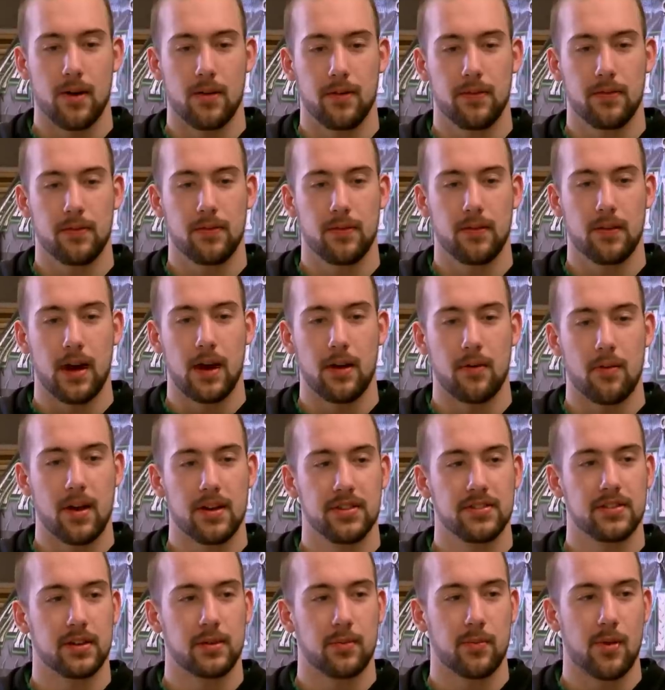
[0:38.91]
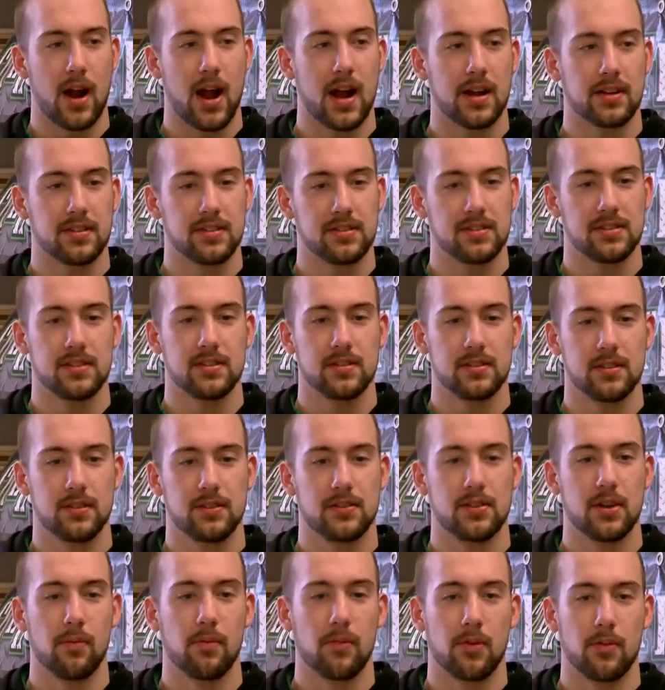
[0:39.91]
off at wrestling practice
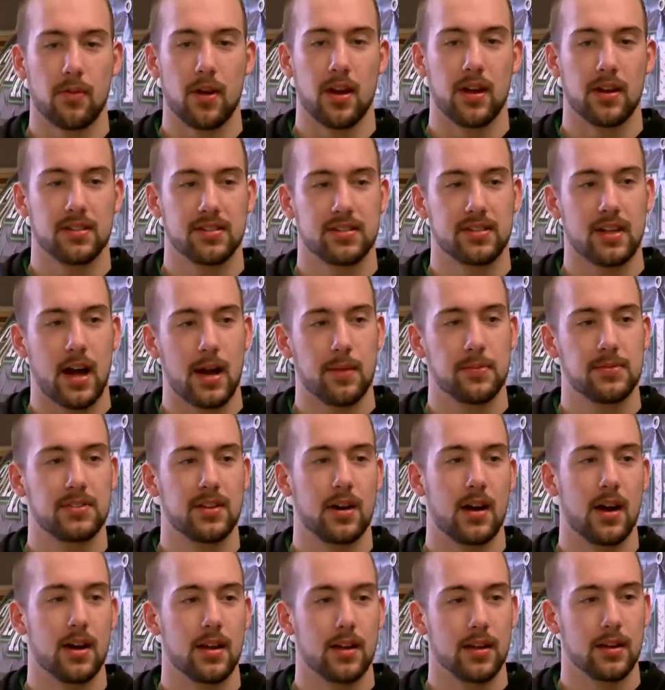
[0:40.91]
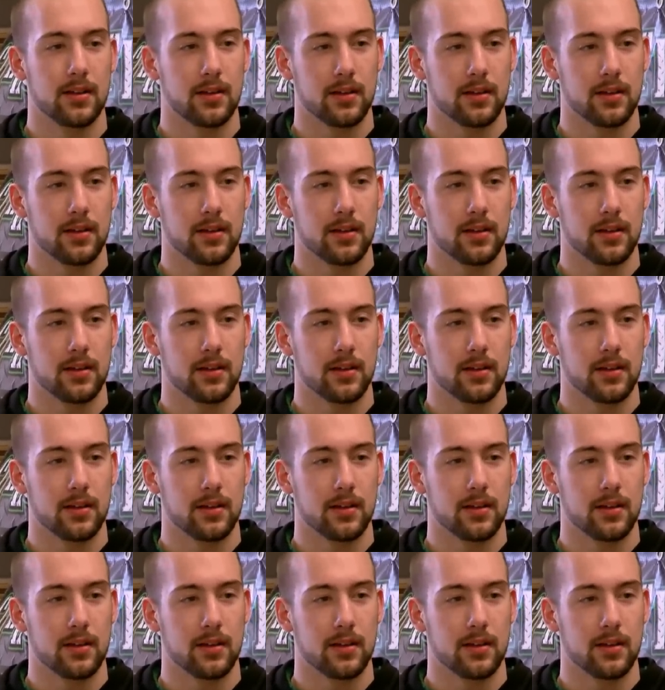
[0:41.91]
and someone ran a stop sign